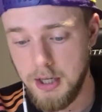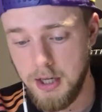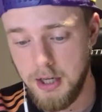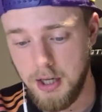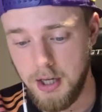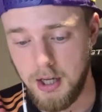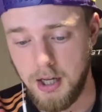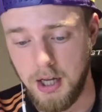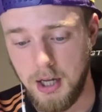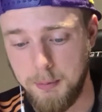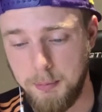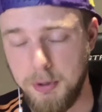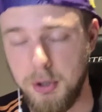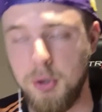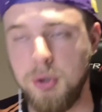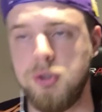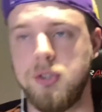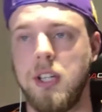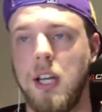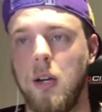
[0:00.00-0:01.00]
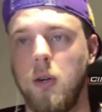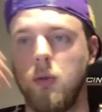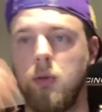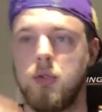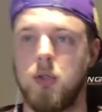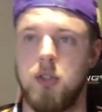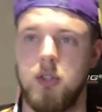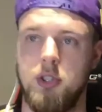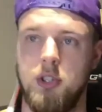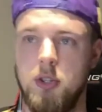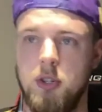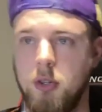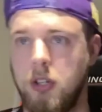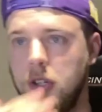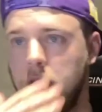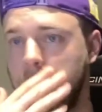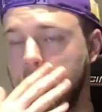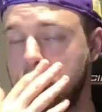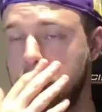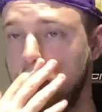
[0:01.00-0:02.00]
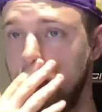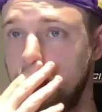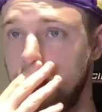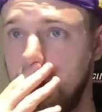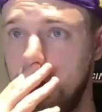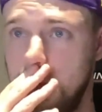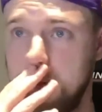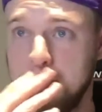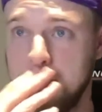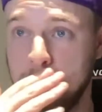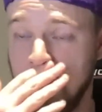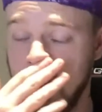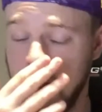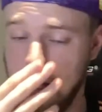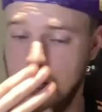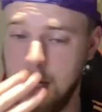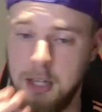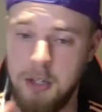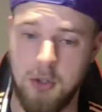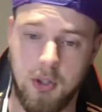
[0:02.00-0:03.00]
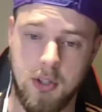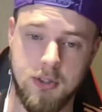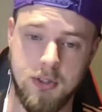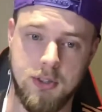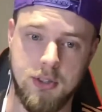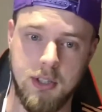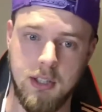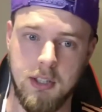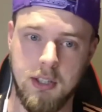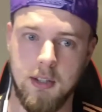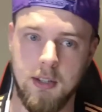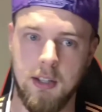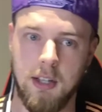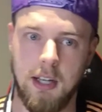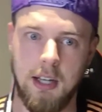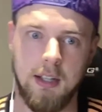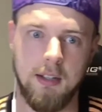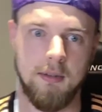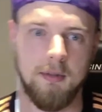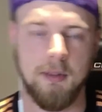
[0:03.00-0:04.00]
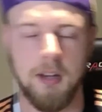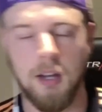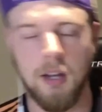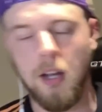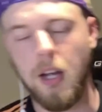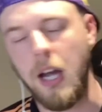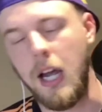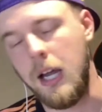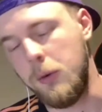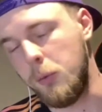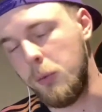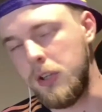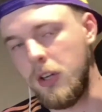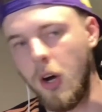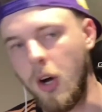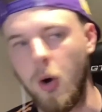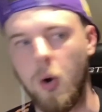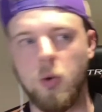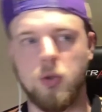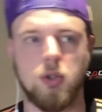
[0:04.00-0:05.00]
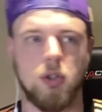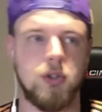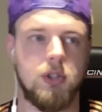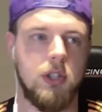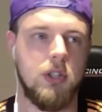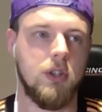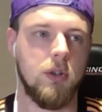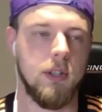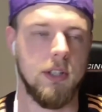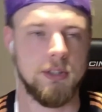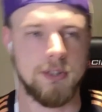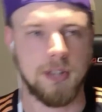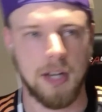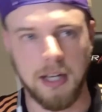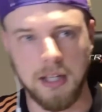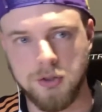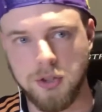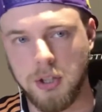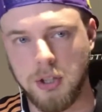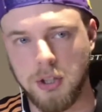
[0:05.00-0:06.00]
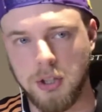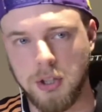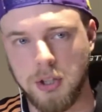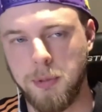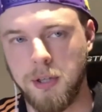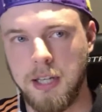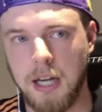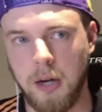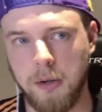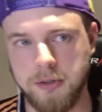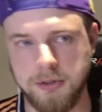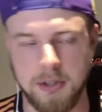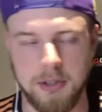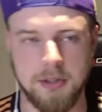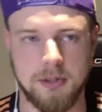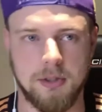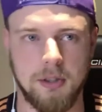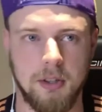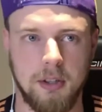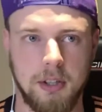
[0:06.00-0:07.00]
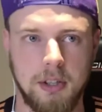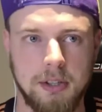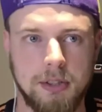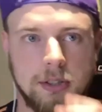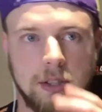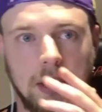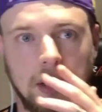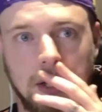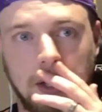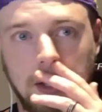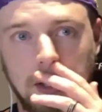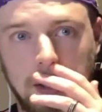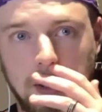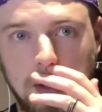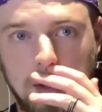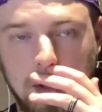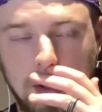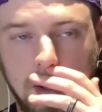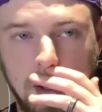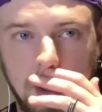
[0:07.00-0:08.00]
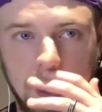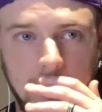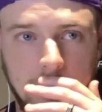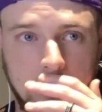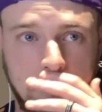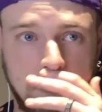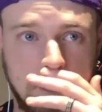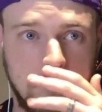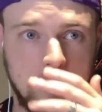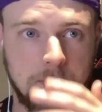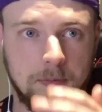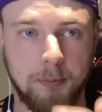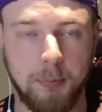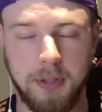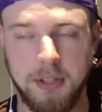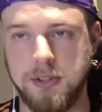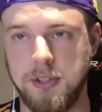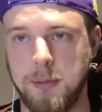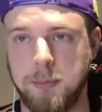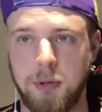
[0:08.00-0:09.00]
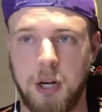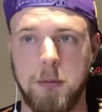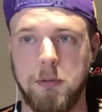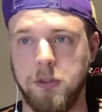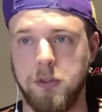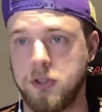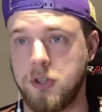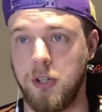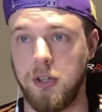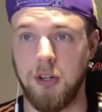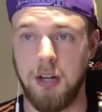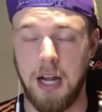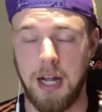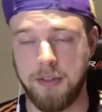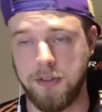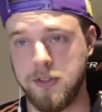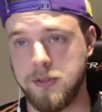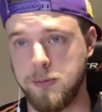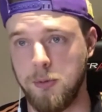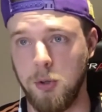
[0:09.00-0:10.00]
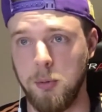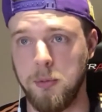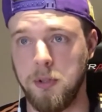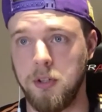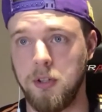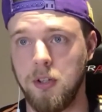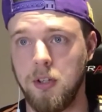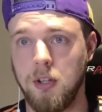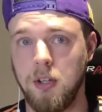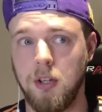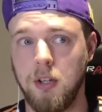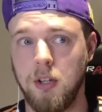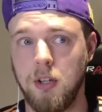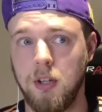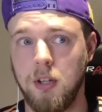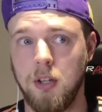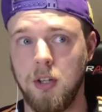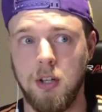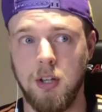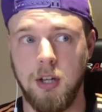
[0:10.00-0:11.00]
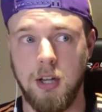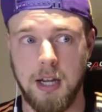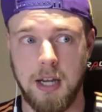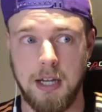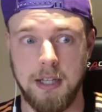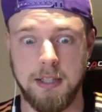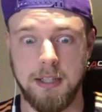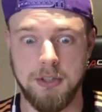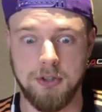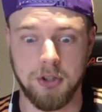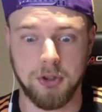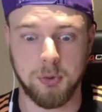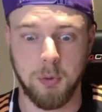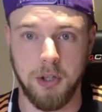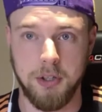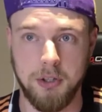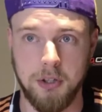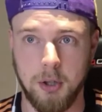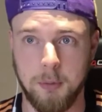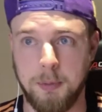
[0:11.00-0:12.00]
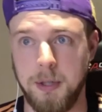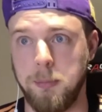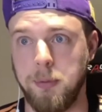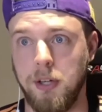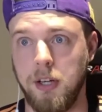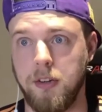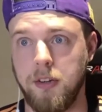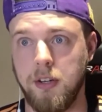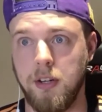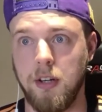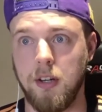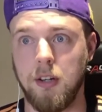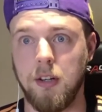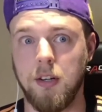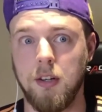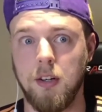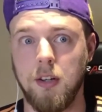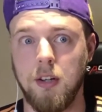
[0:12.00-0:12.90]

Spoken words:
But you see how Jorginho can control games. And you can see, and we know Jorginho is aging a bit now. He's in his 30s. But he's in the prime of his career at this moment. And he just won European Player of the Year.